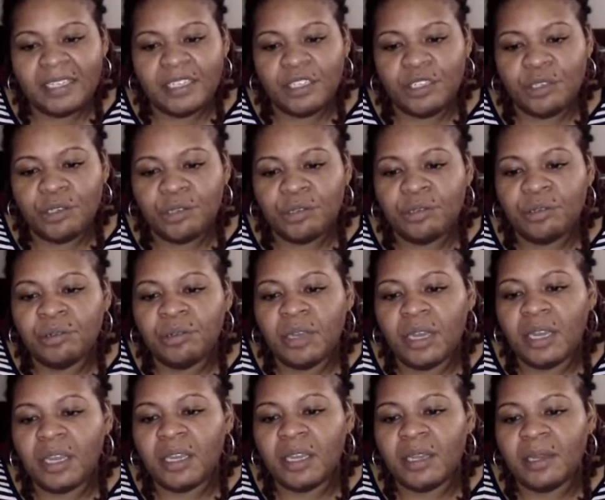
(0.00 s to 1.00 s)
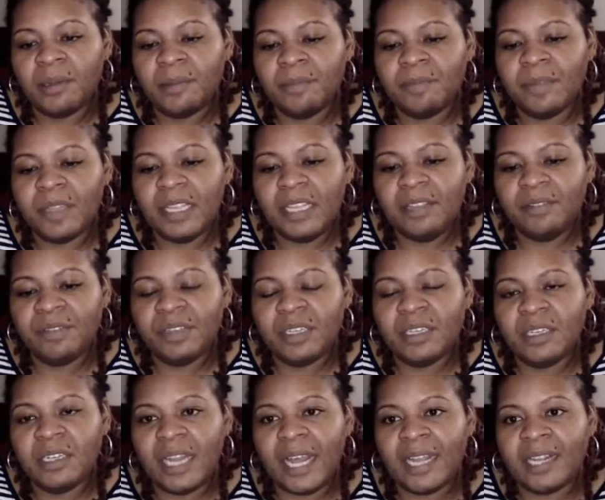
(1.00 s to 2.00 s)

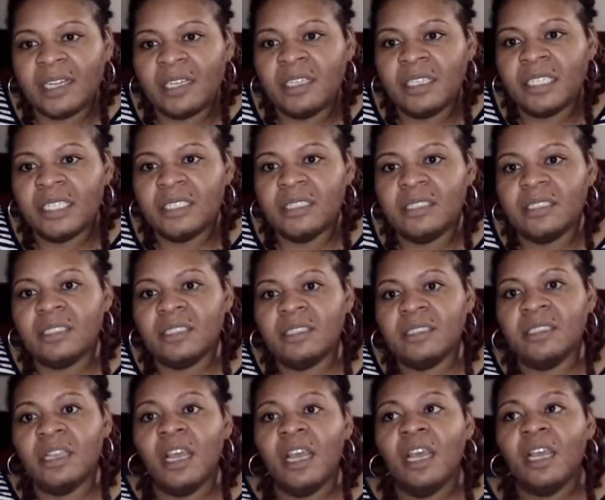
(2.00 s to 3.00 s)
even like looking to